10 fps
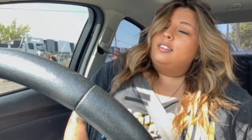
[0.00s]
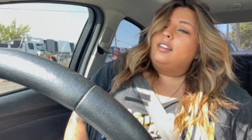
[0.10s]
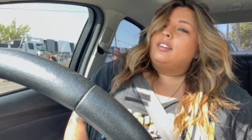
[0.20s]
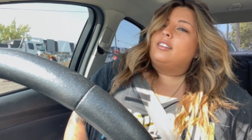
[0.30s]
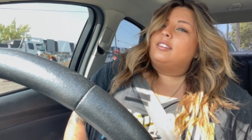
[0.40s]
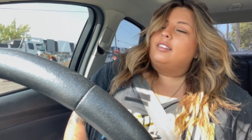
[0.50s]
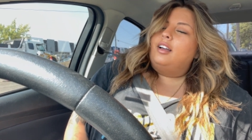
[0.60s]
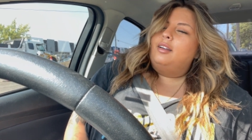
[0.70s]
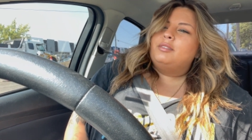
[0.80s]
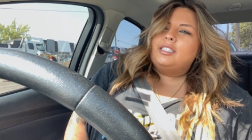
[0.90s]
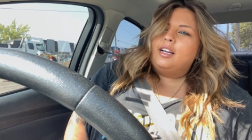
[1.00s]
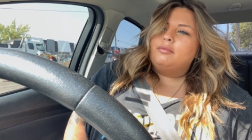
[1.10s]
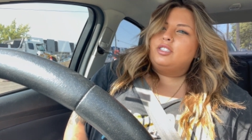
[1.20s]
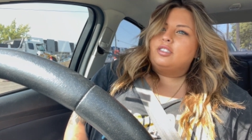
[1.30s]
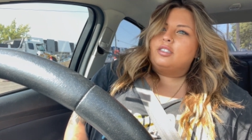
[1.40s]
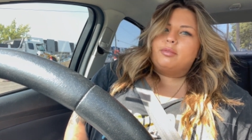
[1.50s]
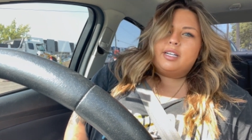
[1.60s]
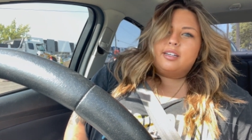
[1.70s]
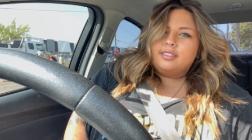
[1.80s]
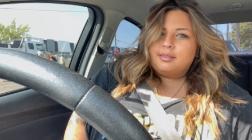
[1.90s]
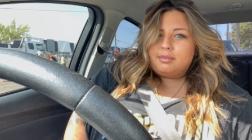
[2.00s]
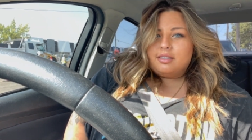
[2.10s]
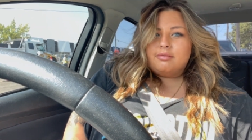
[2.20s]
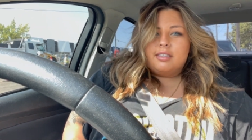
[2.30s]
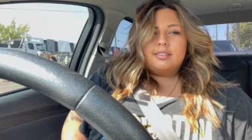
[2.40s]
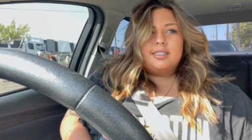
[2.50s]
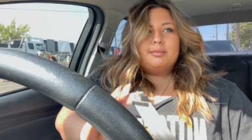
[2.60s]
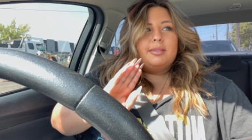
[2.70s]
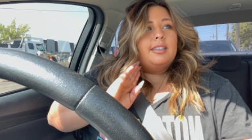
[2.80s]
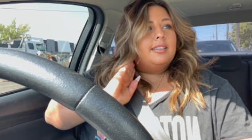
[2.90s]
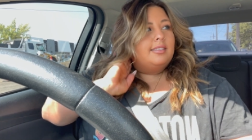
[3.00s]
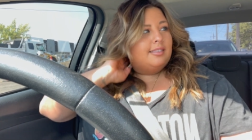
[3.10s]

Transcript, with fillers: Like, I mean, I'm sure we got some good ones, but